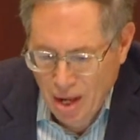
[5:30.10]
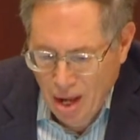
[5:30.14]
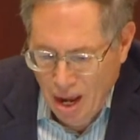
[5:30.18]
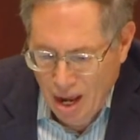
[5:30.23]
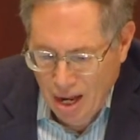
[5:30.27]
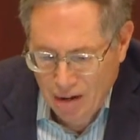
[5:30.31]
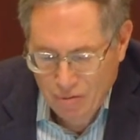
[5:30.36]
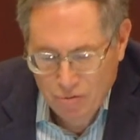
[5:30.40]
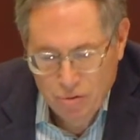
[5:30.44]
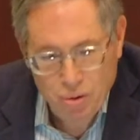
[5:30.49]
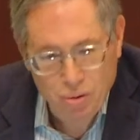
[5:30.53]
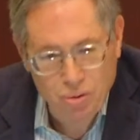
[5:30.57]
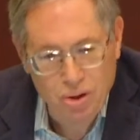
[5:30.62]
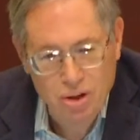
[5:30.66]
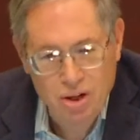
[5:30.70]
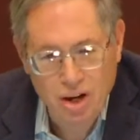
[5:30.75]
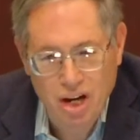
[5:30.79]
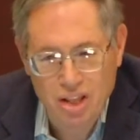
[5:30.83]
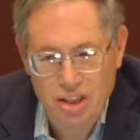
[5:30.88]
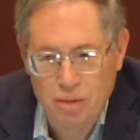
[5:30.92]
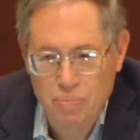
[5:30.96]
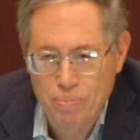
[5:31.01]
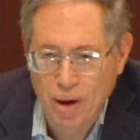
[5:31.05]
And if you
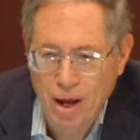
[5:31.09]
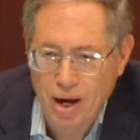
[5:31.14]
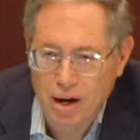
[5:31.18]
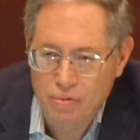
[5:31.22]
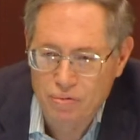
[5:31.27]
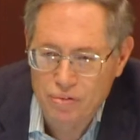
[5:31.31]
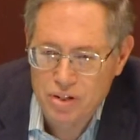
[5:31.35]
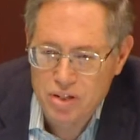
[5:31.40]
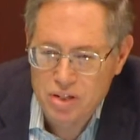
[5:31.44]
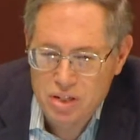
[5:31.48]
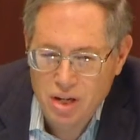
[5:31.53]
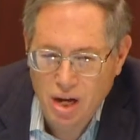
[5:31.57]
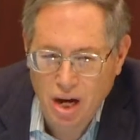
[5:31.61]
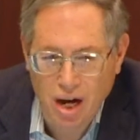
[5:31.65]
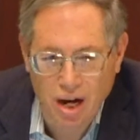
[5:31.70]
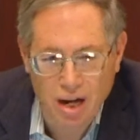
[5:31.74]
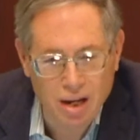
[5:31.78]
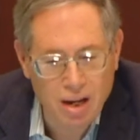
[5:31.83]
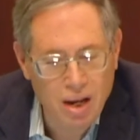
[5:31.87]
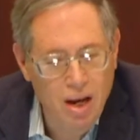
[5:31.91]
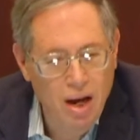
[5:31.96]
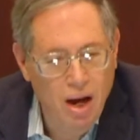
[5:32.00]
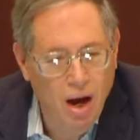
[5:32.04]
look on the benefit
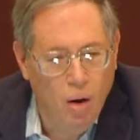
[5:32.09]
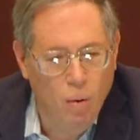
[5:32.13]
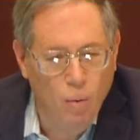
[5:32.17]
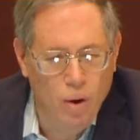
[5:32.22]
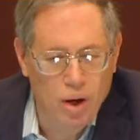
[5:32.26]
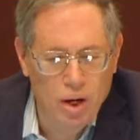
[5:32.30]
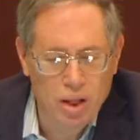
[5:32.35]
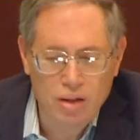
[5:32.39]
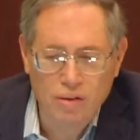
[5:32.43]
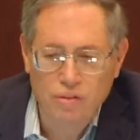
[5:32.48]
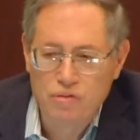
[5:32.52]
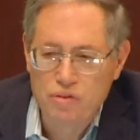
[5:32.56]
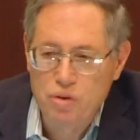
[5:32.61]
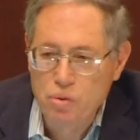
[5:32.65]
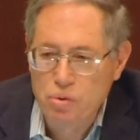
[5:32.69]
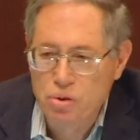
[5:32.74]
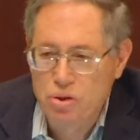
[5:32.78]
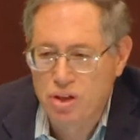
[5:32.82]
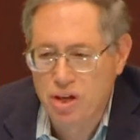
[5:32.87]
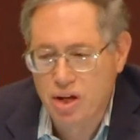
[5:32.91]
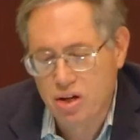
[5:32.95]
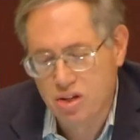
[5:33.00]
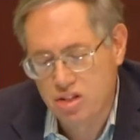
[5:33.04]
side, one of the few
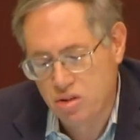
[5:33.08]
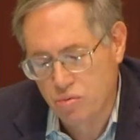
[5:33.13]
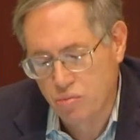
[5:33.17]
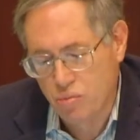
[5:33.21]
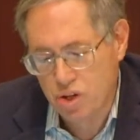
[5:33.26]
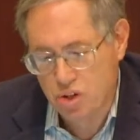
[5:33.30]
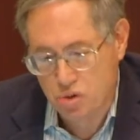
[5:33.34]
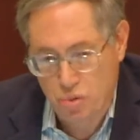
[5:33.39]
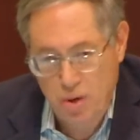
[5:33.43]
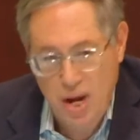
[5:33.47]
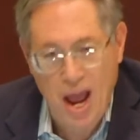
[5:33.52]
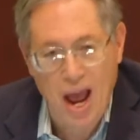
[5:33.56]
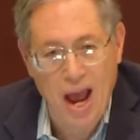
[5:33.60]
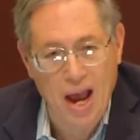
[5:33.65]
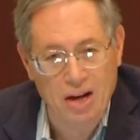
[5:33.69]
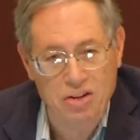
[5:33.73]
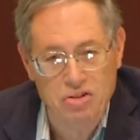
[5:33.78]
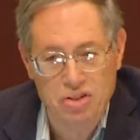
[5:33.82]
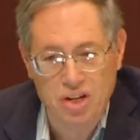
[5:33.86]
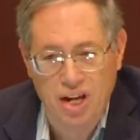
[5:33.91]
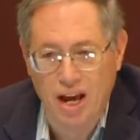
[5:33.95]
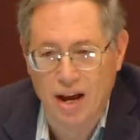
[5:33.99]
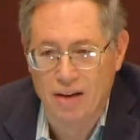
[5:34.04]
things in which we
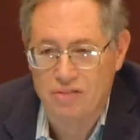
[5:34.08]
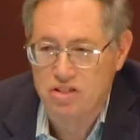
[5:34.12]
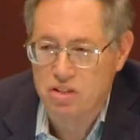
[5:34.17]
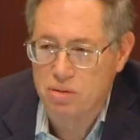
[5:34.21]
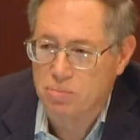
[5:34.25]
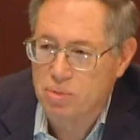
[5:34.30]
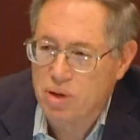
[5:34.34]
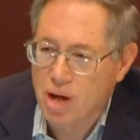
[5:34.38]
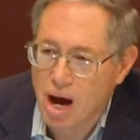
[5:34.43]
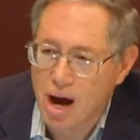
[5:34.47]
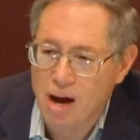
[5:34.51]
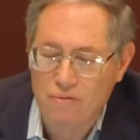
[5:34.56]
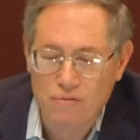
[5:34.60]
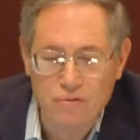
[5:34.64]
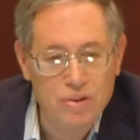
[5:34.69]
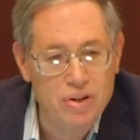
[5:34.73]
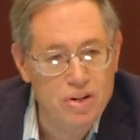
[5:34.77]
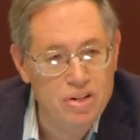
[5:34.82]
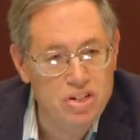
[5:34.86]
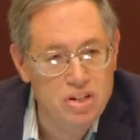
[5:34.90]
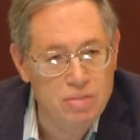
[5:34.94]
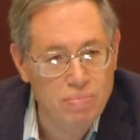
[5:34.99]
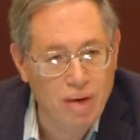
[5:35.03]
actually have some
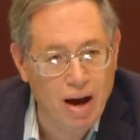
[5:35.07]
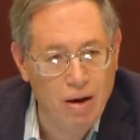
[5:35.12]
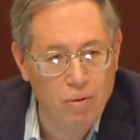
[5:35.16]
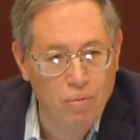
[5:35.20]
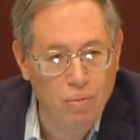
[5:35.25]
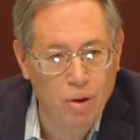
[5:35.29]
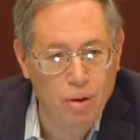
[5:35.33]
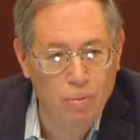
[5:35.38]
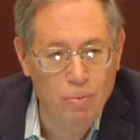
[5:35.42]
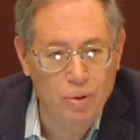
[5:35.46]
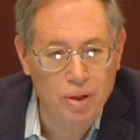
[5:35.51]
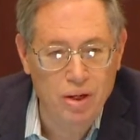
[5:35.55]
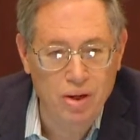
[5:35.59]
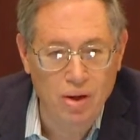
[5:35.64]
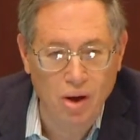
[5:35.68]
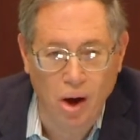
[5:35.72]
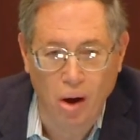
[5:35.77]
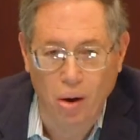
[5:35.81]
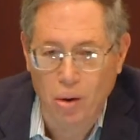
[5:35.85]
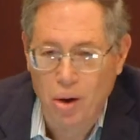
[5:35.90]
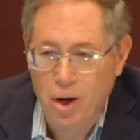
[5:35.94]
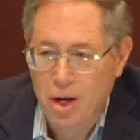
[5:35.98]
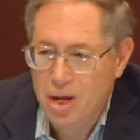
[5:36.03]
confidence about what we
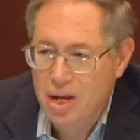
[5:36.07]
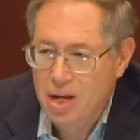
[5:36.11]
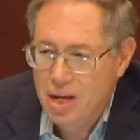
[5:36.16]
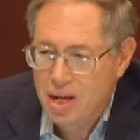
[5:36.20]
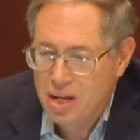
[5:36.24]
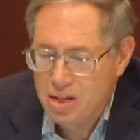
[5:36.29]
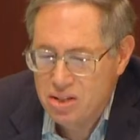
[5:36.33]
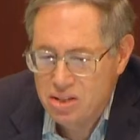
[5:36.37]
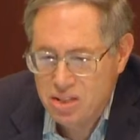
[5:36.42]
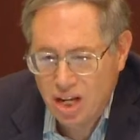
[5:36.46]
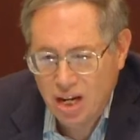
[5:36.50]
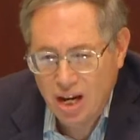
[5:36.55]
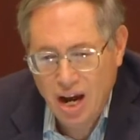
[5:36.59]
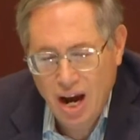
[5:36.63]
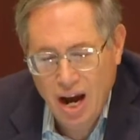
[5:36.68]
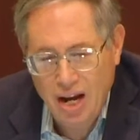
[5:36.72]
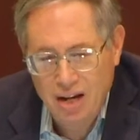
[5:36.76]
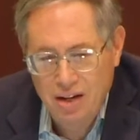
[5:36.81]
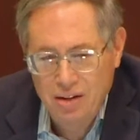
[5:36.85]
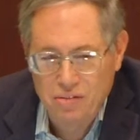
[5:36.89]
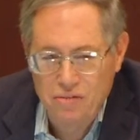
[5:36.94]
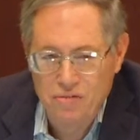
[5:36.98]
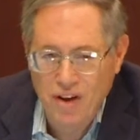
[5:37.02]
know is the
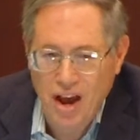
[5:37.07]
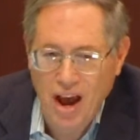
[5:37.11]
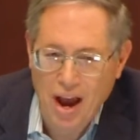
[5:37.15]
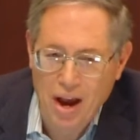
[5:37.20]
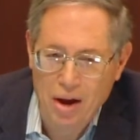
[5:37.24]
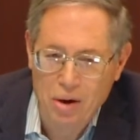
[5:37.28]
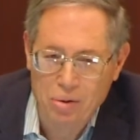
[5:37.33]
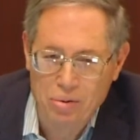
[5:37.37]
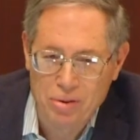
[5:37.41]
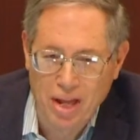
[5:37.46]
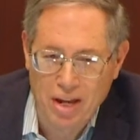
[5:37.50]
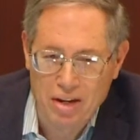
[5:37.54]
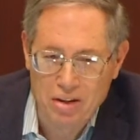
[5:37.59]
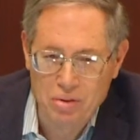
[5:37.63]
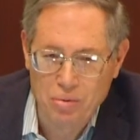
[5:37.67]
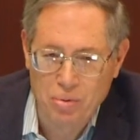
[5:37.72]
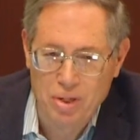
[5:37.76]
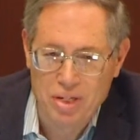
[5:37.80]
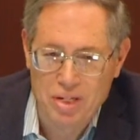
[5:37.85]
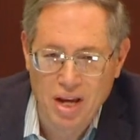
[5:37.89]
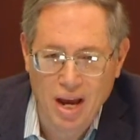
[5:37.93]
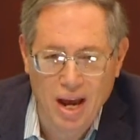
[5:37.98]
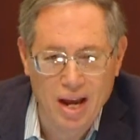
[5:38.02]
kind of value that
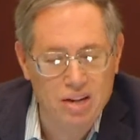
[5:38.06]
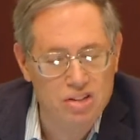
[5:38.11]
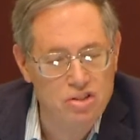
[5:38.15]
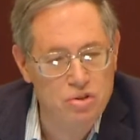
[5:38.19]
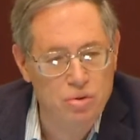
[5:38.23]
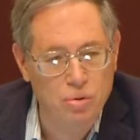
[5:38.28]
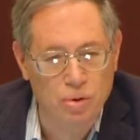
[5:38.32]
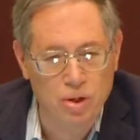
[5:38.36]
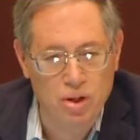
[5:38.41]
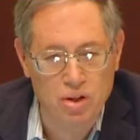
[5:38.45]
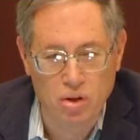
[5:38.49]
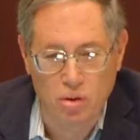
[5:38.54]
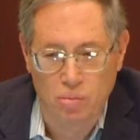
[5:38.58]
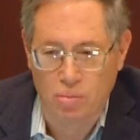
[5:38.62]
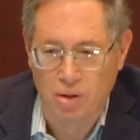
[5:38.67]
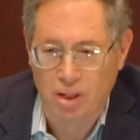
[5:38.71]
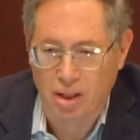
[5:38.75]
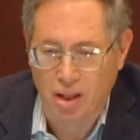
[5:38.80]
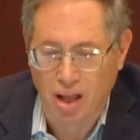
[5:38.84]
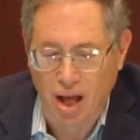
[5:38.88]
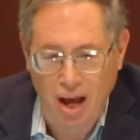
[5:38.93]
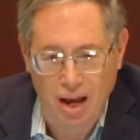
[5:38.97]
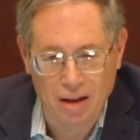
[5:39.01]
you attach to a
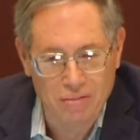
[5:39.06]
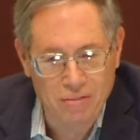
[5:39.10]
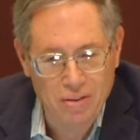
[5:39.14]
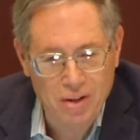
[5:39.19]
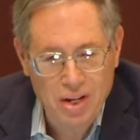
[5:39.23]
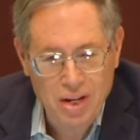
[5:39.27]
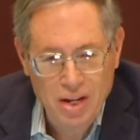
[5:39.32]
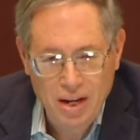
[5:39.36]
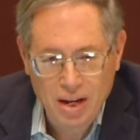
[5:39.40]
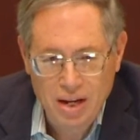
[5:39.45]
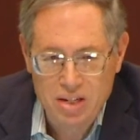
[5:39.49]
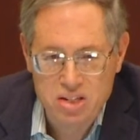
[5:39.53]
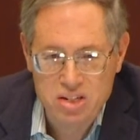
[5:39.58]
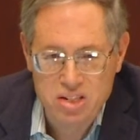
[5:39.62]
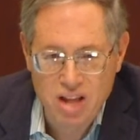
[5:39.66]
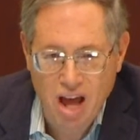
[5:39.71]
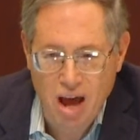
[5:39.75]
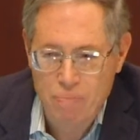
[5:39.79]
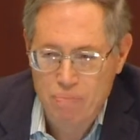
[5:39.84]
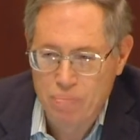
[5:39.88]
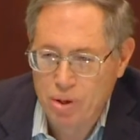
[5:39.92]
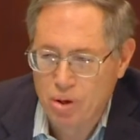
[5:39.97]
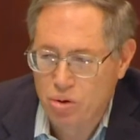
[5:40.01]
human life. It's
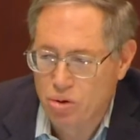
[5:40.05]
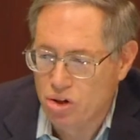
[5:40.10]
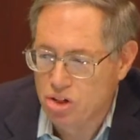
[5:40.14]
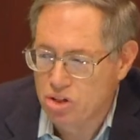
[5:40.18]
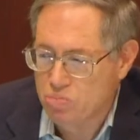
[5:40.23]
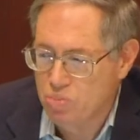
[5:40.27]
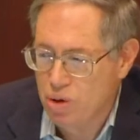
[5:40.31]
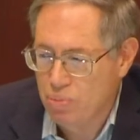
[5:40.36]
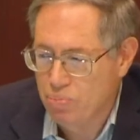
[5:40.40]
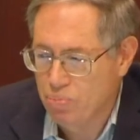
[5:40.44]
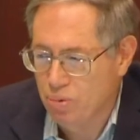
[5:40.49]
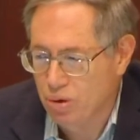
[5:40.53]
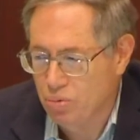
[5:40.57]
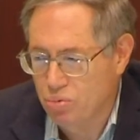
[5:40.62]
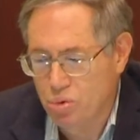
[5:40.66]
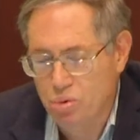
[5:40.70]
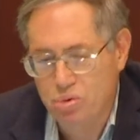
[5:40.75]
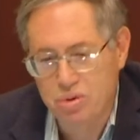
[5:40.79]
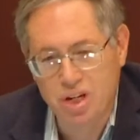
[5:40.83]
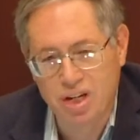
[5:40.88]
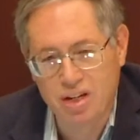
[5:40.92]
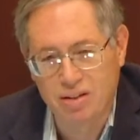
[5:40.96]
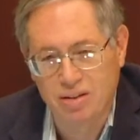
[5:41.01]
not because people are
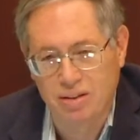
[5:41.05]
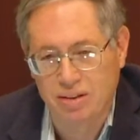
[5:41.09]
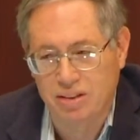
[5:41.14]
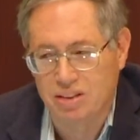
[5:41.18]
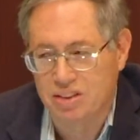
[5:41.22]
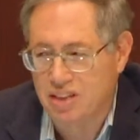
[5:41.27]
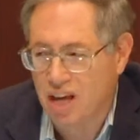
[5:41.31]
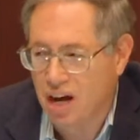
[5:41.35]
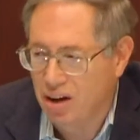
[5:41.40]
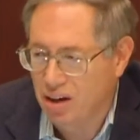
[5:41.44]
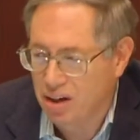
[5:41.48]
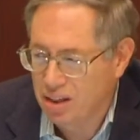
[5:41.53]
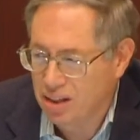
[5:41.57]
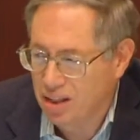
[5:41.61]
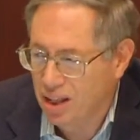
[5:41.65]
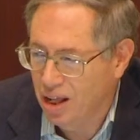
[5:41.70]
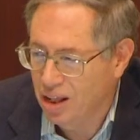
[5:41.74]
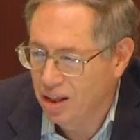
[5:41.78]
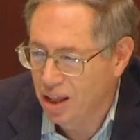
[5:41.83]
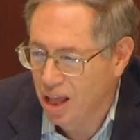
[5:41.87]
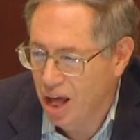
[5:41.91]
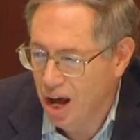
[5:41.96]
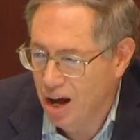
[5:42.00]
routinely selling
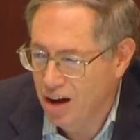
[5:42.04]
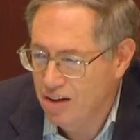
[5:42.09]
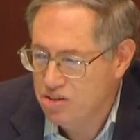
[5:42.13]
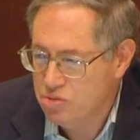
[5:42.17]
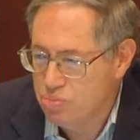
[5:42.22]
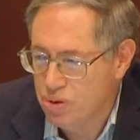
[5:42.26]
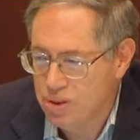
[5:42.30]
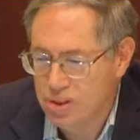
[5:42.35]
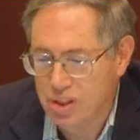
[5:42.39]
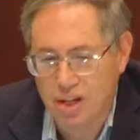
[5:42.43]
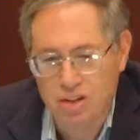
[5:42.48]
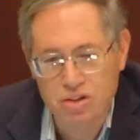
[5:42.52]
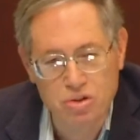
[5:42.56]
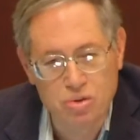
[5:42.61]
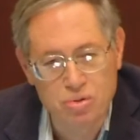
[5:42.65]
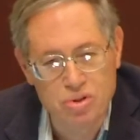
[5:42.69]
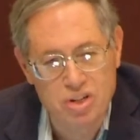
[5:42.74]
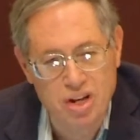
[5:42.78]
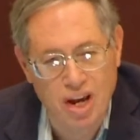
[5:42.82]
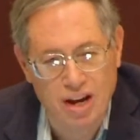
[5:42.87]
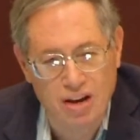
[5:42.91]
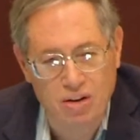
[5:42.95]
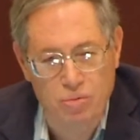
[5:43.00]
their lives, but they do
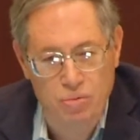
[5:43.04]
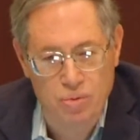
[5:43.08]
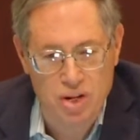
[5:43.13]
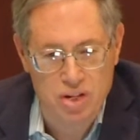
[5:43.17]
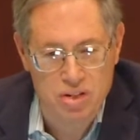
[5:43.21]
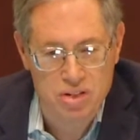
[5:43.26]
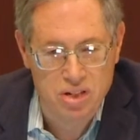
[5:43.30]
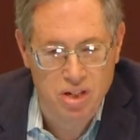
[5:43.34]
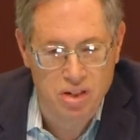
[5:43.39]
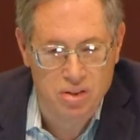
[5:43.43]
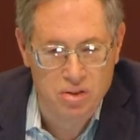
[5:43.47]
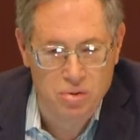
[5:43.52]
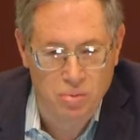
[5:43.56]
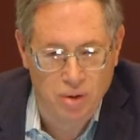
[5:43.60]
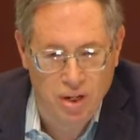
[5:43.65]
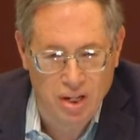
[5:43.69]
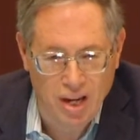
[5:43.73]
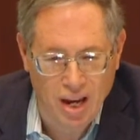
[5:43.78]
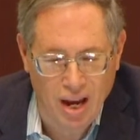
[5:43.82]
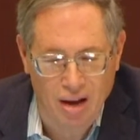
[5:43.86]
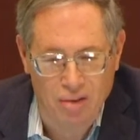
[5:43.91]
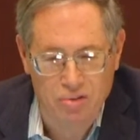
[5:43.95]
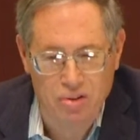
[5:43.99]
take risk into
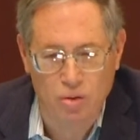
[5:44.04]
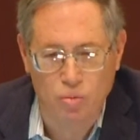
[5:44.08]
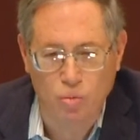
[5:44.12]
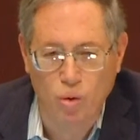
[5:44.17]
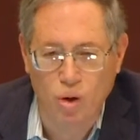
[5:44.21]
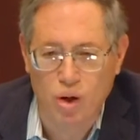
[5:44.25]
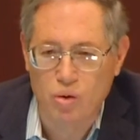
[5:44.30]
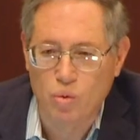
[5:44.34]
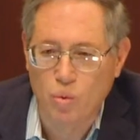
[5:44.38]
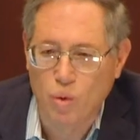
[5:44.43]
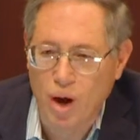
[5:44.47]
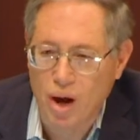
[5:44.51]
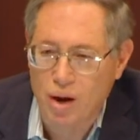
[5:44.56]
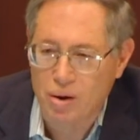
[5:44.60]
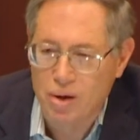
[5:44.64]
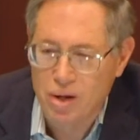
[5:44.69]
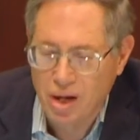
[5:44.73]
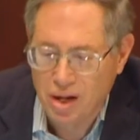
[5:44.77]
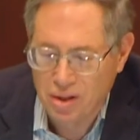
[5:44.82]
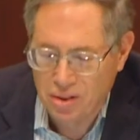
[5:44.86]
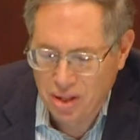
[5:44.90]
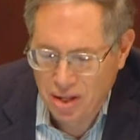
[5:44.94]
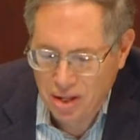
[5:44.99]
account in one way or
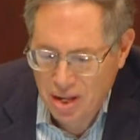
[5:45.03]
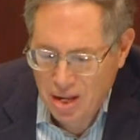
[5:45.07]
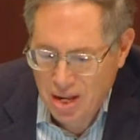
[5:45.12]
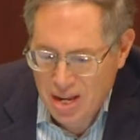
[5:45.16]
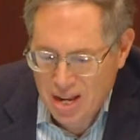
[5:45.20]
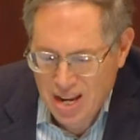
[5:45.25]
another.